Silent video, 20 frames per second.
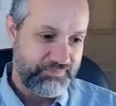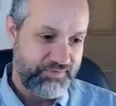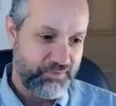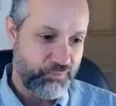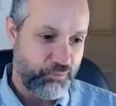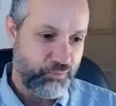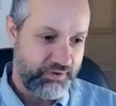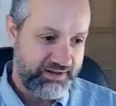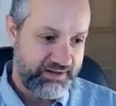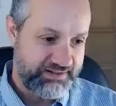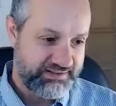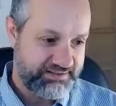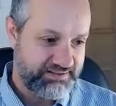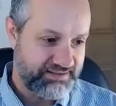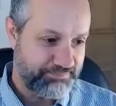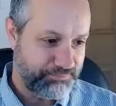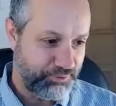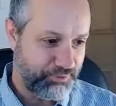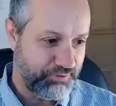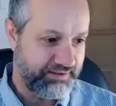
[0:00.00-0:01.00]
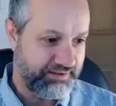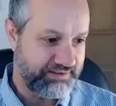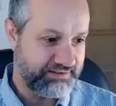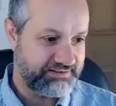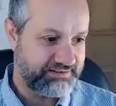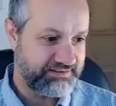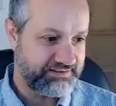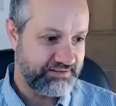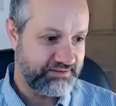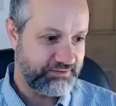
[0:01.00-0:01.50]
What is the
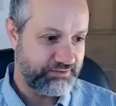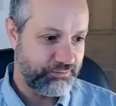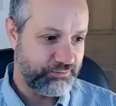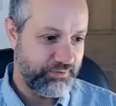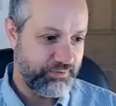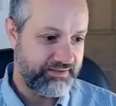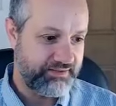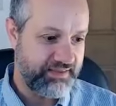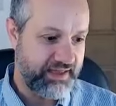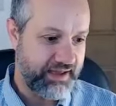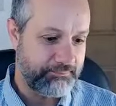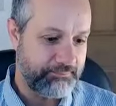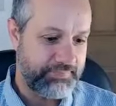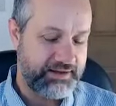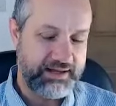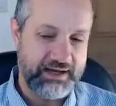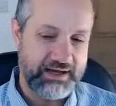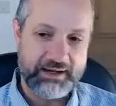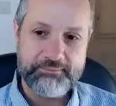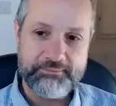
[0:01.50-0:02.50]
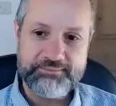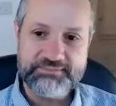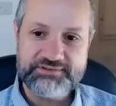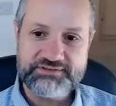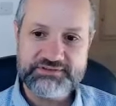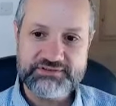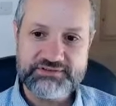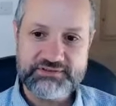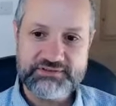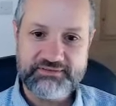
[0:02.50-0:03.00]
point where that
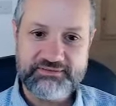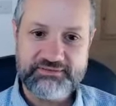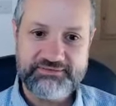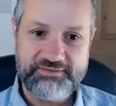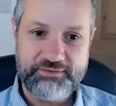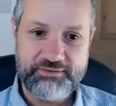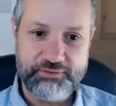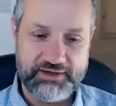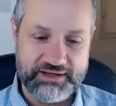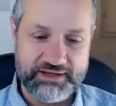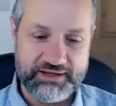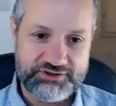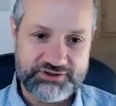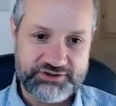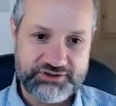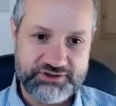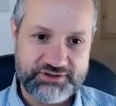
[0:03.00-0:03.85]
becomes foolish?